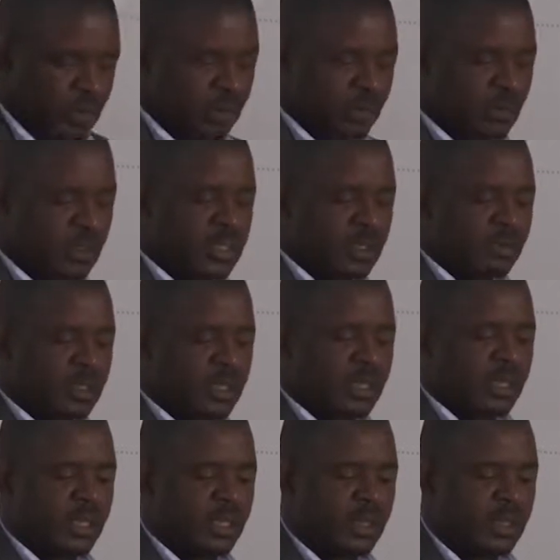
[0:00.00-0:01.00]

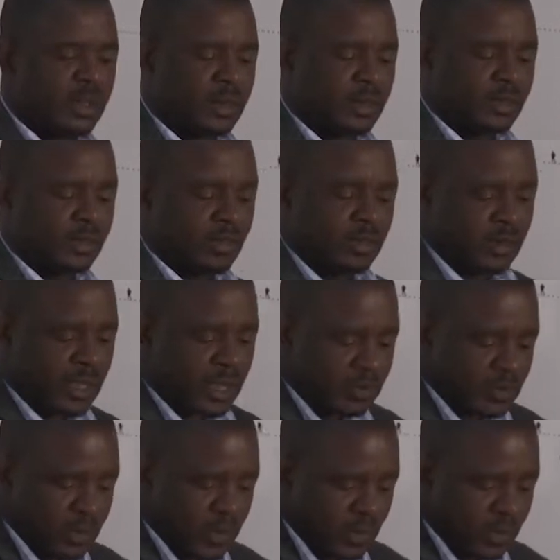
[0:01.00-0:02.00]
Mozambique
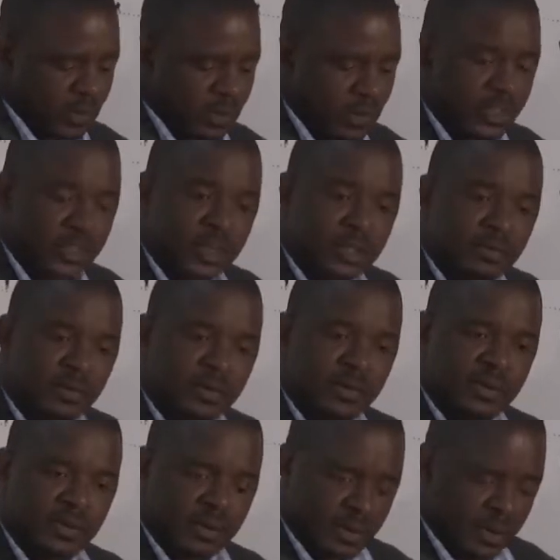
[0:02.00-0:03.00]
comes into the picture
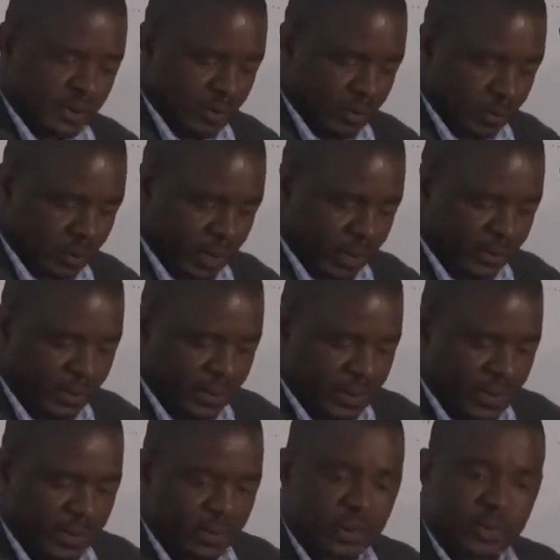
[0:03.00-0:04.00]
by
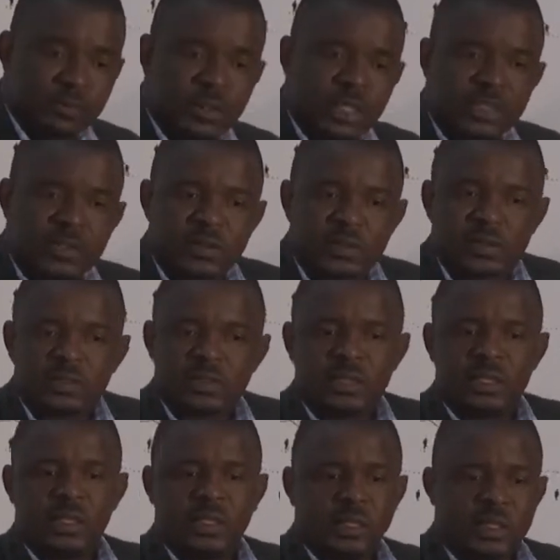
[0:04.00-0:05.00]
flexing its muscle
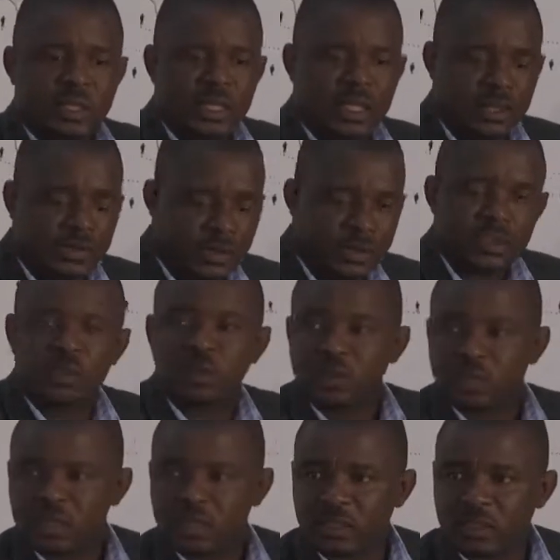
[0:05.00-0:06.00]
and
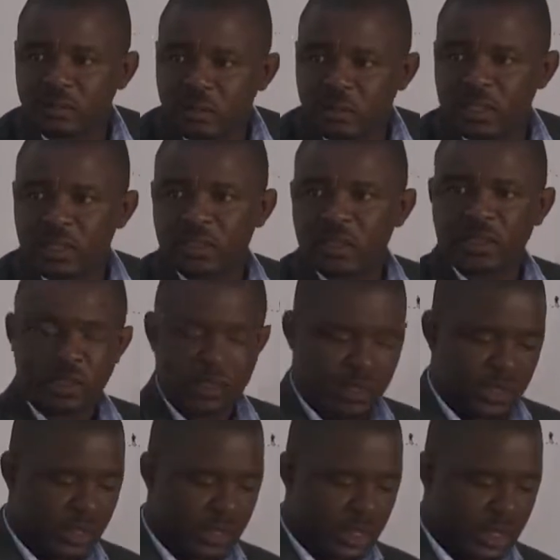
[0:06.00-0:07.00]
closing the border
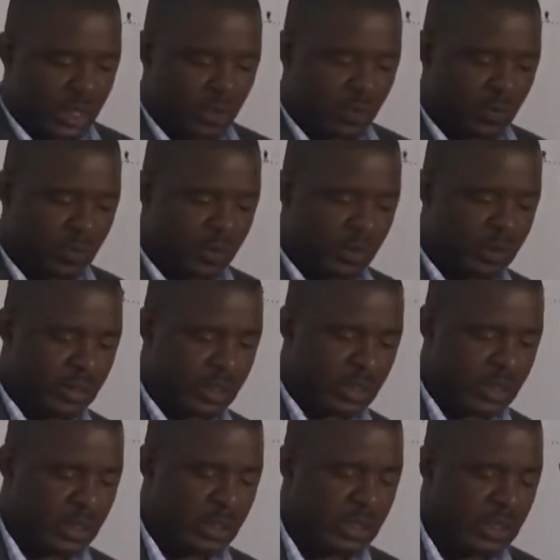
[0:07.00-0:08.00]
with
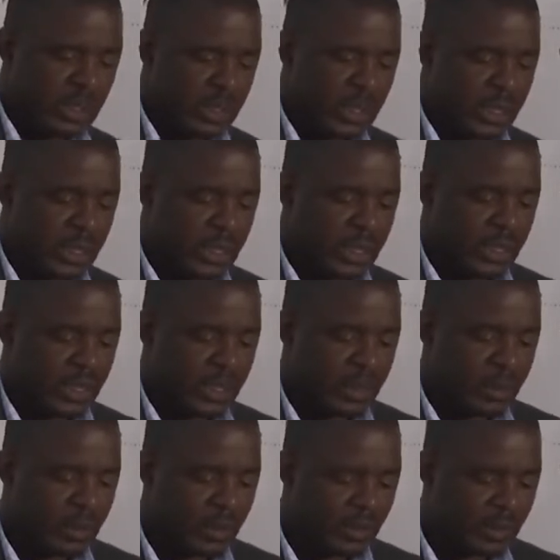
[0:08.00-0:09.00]

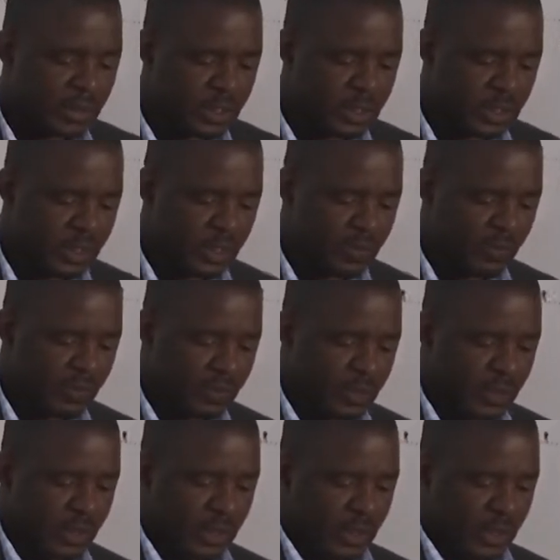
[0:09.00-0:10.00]
Rhodesia.
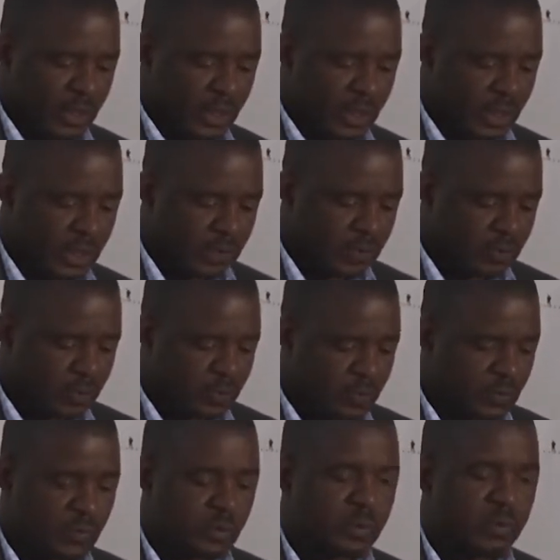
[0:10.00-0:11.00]

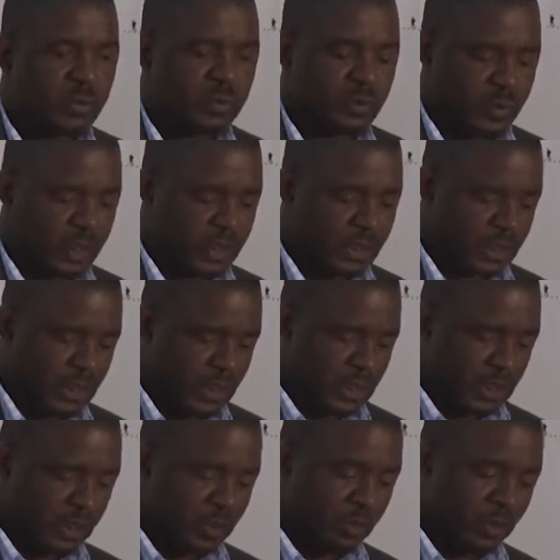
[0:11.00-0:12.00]
But
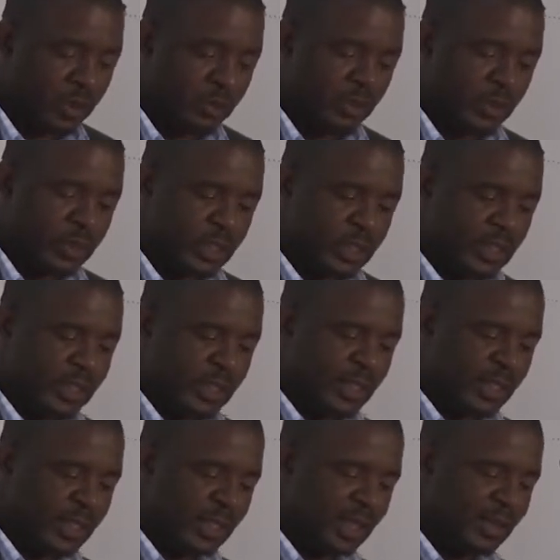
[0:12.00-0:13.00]
more
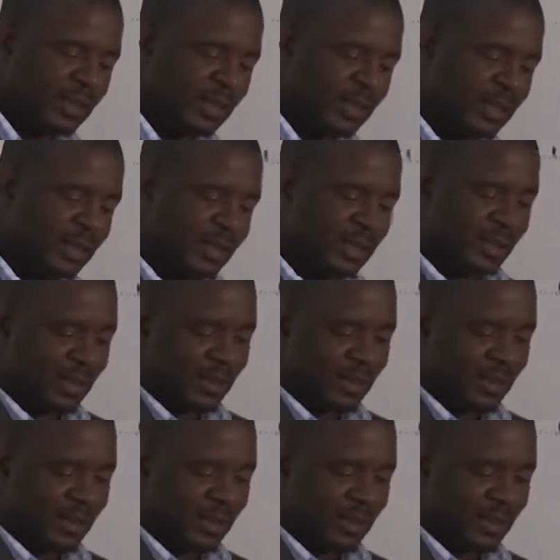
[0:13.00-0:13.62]
importantly, and I think